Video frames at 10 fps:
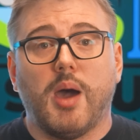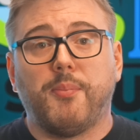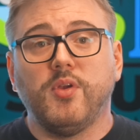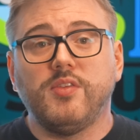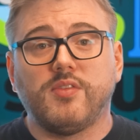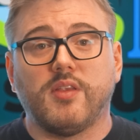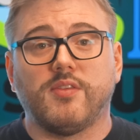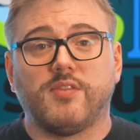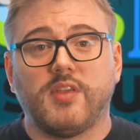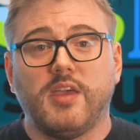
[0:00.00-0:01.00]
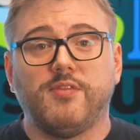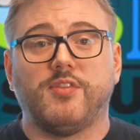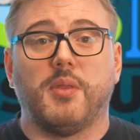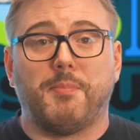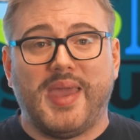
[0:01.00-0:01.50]
A preset
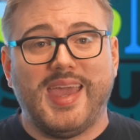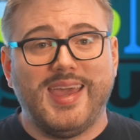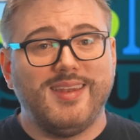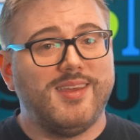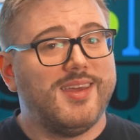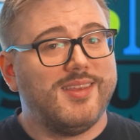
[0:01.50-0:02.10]
saves the pan,